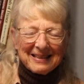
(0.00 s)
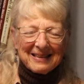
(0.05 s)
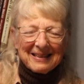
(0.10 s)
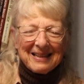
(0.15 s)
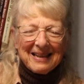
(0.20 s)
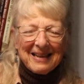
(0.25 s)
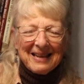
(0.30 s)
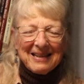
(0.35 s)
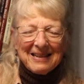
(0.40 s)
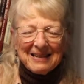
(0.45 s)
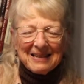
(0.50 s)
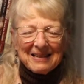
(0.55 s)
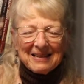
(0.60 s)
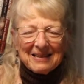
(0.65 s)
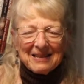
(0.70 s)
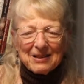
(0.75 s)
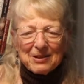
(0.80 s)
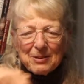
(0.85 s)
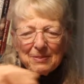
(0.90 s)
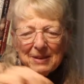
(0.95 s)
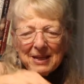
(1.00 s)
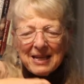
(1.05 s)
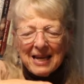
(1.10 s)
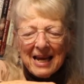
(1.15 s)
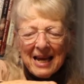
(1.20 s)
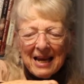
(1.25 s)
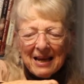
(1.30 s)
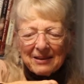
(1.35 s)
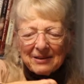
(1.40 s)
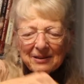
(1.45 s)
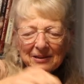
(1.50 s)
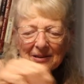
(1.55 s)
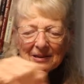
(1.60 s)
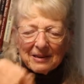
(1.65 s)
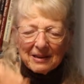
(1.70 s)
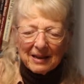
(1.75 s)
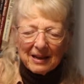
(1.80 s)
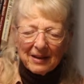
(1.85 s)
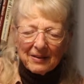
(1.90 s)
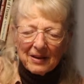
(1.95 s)
Okay, this would be the handle,
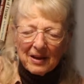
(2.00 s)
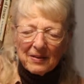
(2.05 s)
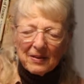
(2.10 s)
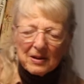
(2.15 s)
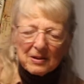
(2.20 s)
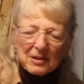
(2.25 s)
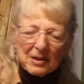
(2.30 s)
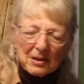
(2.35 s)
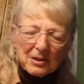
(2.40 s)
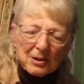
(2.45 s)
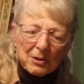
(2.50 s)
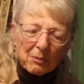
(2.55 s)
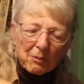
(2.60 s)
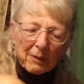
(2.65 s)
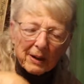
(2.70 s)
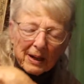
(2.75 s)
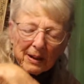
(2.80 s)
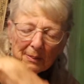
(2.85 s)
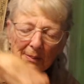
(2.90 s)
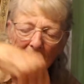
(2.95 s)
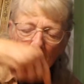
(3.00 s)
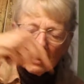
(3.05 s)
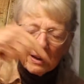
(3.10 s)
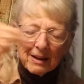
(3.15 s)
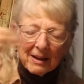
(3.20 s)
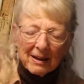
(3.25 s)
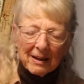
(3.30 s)
and then this is the rim.